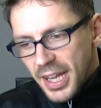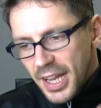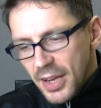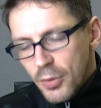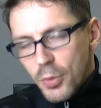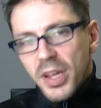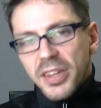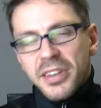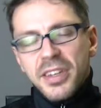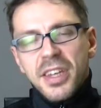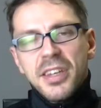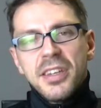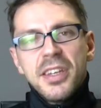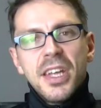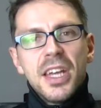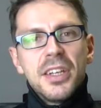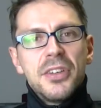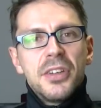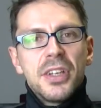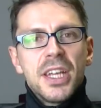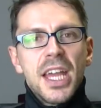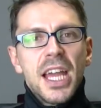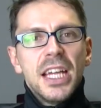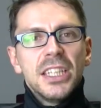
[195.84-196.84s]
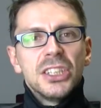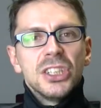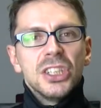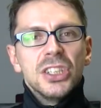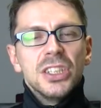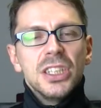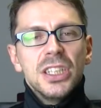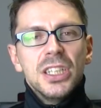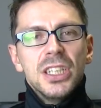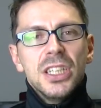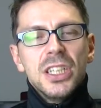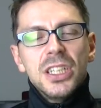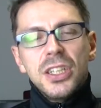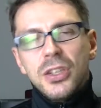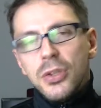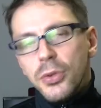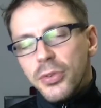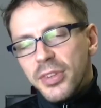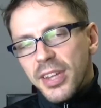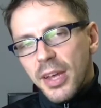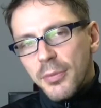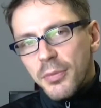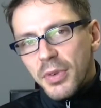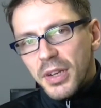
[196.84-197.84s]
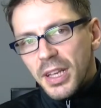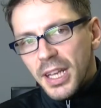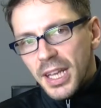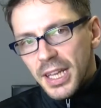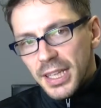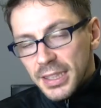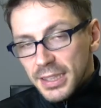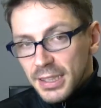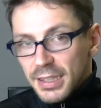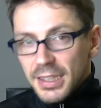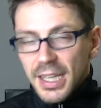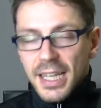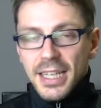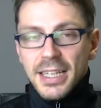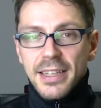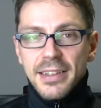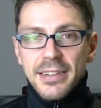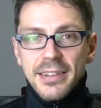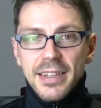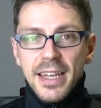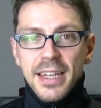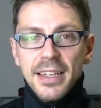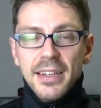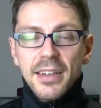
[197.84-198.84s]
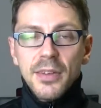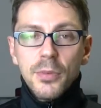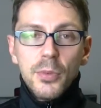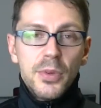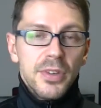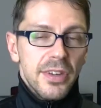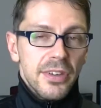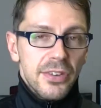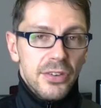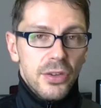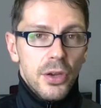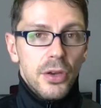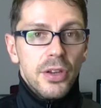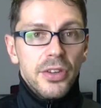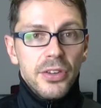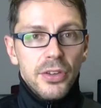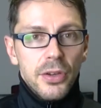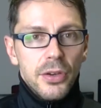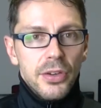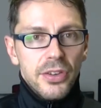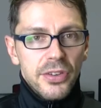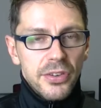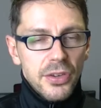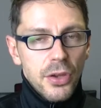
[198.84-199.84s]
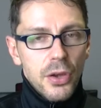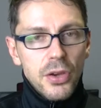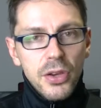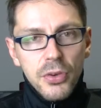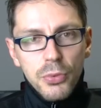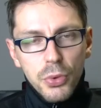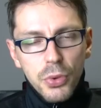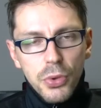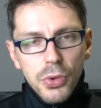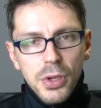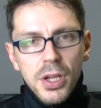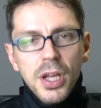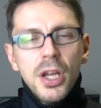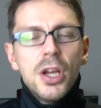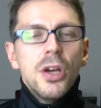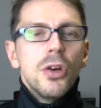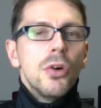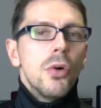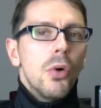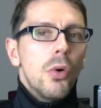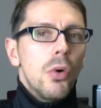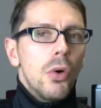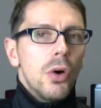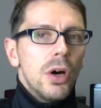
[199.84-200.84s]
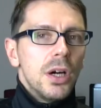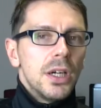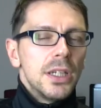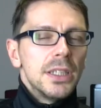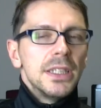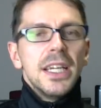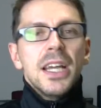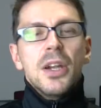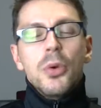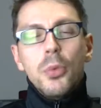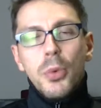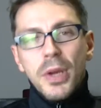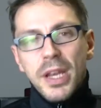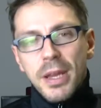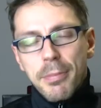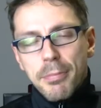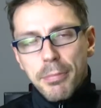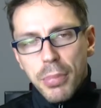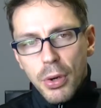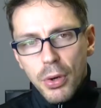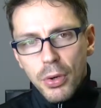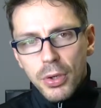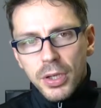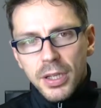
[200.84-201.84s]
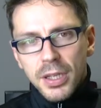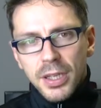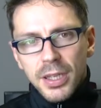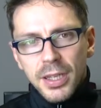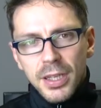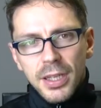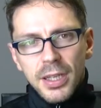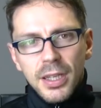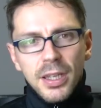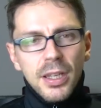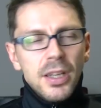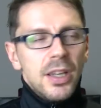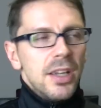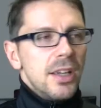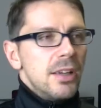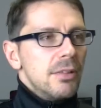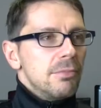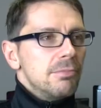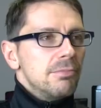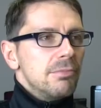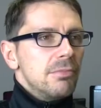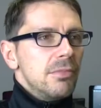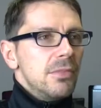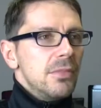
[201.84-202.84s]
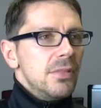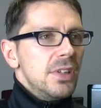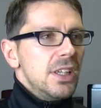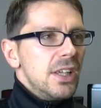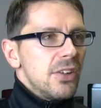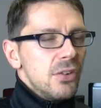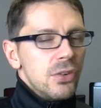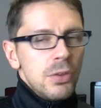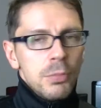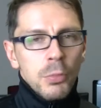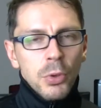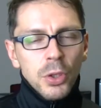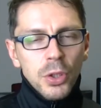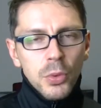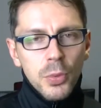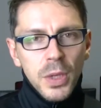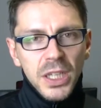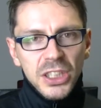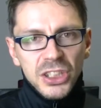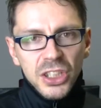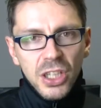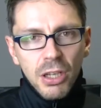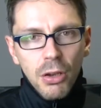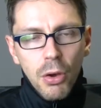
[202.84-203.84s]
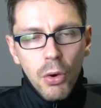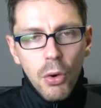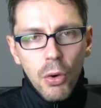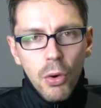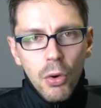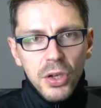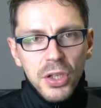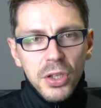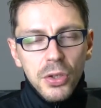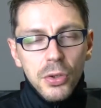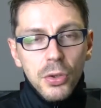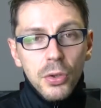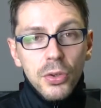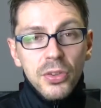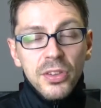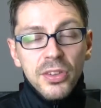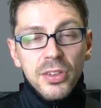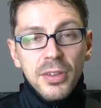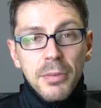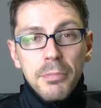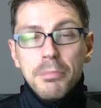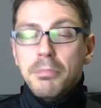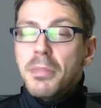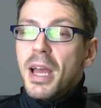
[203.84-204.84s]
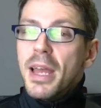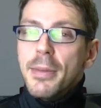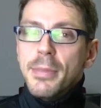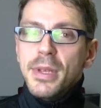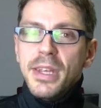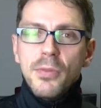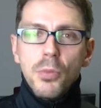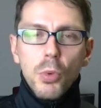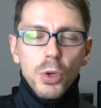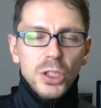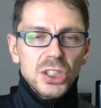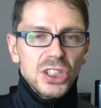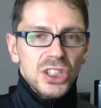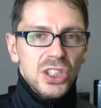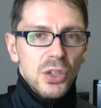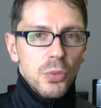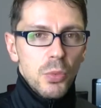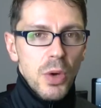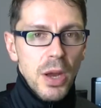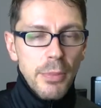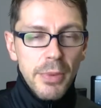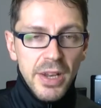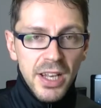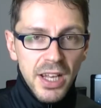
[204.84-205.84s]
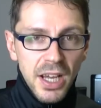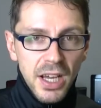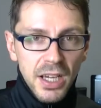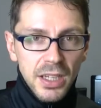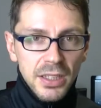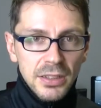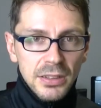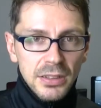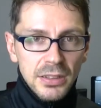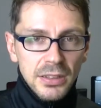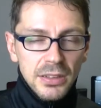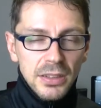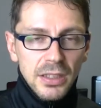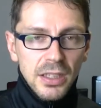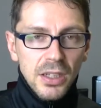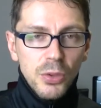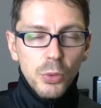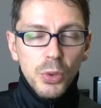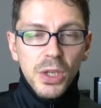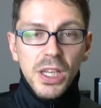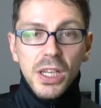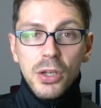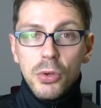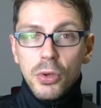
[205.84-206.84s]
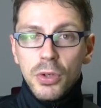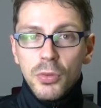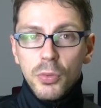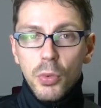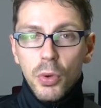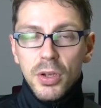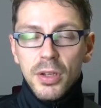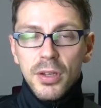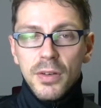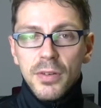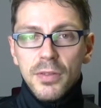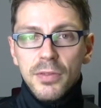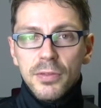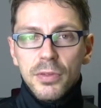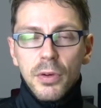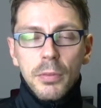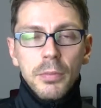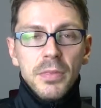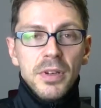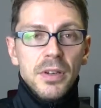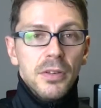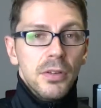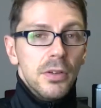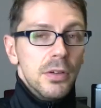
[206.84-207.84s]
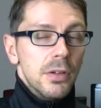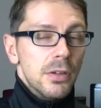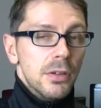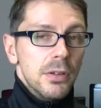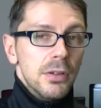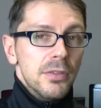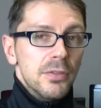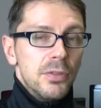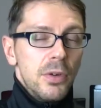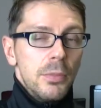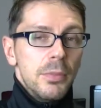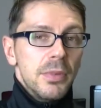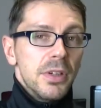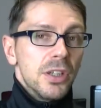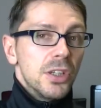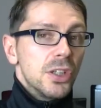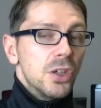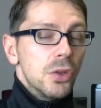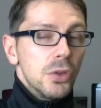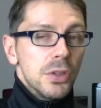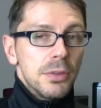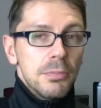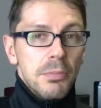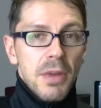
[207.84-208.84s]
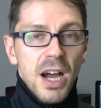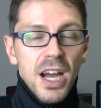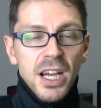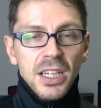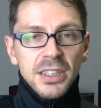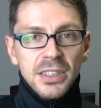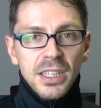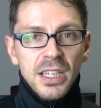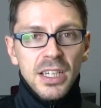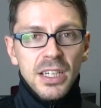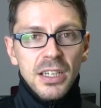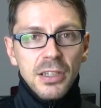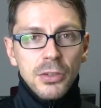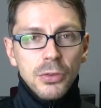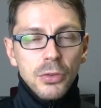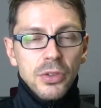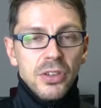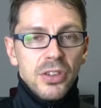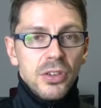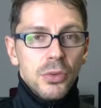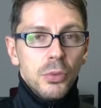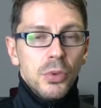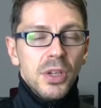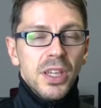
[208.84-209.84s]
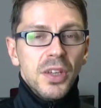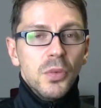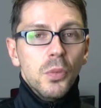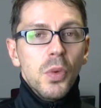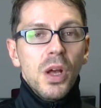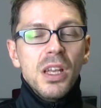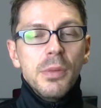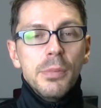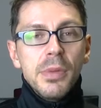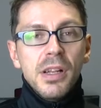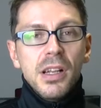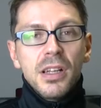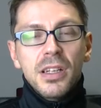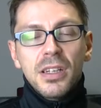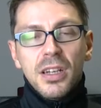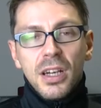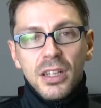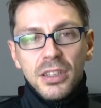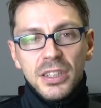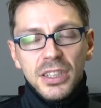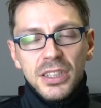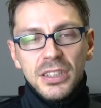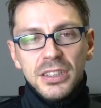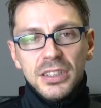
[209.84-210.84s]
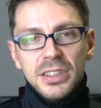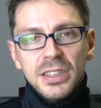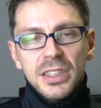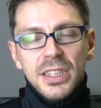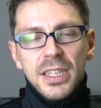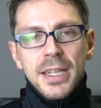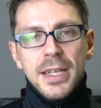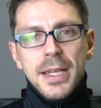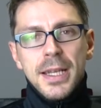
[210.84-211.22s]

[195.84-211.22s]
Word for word: invest in your education. Do something like I said, with the 30-30-30 rule, or read a book, listen to motivational audios, maybe watch a webinar, a really good one from a good marketer who is doing valuable content.